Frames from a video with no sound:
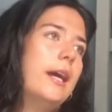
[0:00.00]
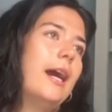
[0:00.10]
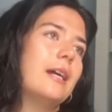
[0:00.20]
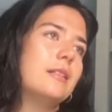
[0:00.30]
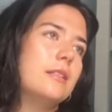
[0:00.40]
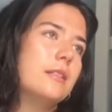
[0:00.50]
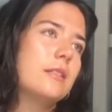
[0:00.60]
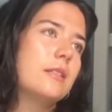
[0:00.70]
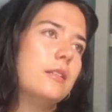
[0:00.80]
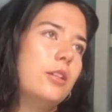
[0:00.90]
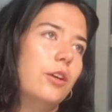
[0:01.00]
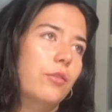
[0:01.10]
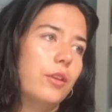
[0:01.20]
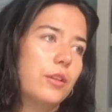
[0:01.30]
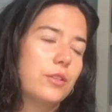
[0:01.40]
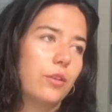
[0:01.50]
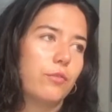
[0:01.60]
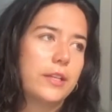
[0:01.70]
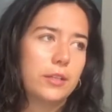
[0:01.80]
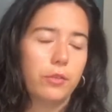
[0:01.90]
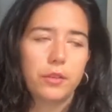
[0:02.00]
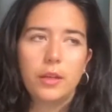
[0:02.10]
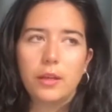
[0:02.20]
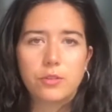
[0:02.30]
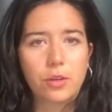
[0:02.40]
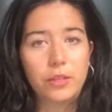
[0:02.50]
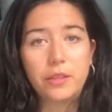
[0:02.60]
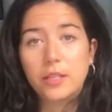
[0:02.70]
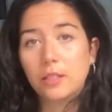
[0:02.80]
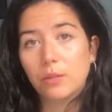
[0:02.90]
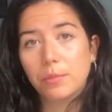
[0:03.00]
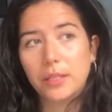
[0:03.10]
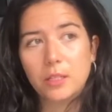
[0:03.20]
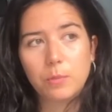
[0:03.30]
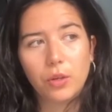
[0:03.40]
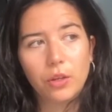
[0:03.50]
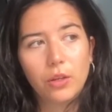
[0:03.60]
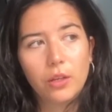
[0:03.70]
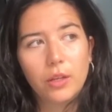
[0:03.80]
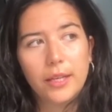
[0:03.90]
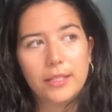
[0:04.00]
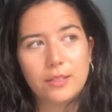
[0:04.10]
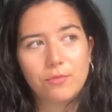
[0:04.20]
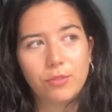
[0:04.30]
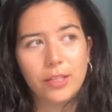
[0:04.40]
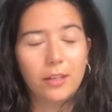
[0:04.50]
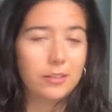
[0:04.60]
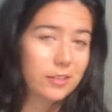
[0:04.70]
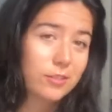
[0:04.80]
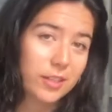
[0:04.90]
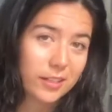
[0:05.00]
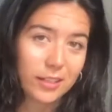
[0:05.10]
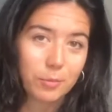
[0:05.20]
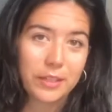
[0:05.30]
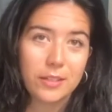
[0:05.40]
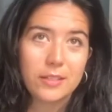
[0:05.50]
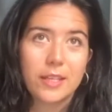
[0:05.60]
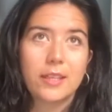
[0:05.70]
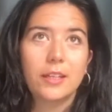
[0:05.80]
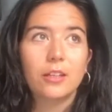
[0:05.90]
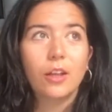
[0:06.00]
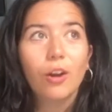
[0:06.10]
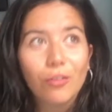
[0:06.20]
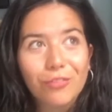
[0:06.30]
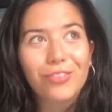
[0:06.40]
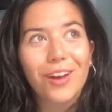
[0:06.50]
and, you know, the sort of radical travelling theatre companies, but it's really hard to do that now because I think a lot of